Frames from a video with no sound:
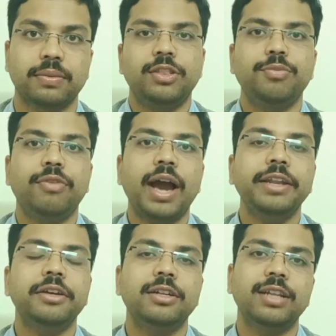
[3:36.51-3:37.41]
The
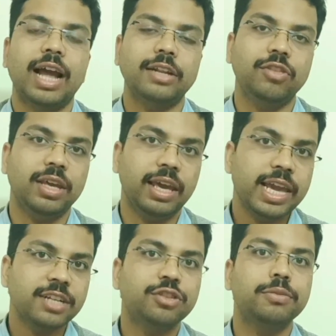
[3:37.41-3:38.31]
final and the
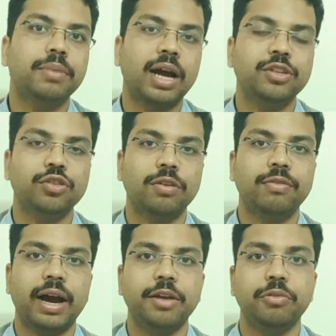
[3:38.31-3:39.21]
eighth branch
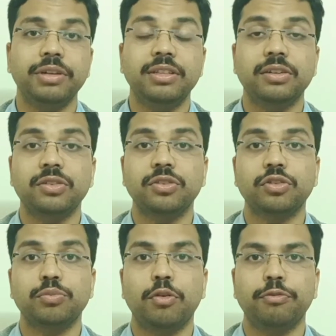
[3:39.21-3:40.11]
of Ayurvedic
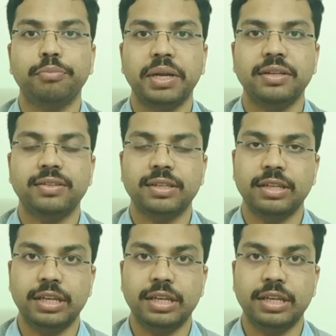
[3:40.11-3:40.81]
system of medicine